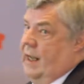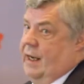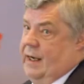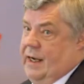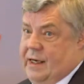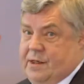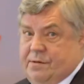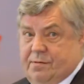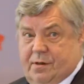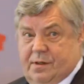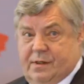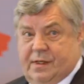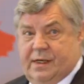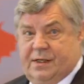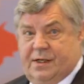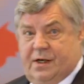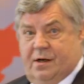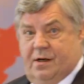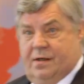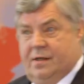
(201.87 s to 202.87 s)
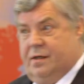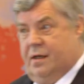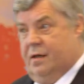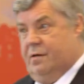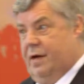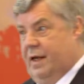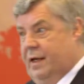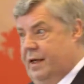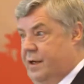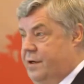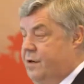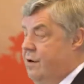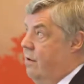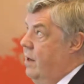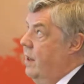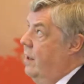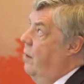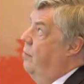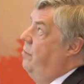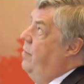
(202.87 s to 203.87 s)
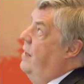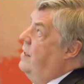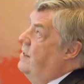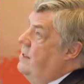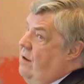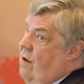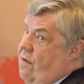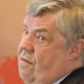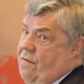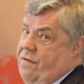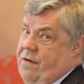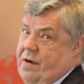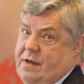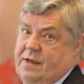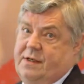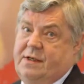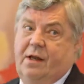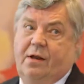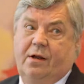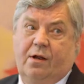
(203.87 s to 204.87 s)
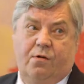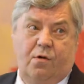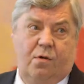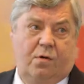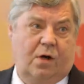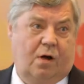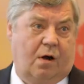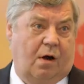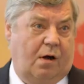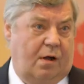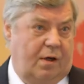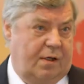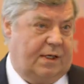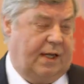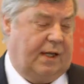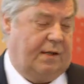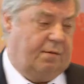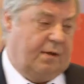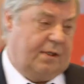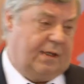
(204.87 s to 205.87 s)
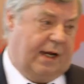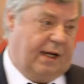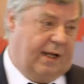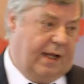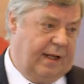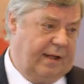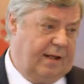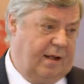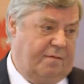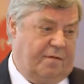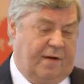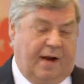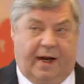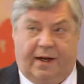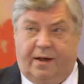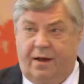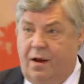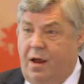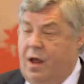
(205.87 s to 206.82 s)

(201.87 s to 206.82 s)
and as was discussed already during the press conference, the root cause that was identified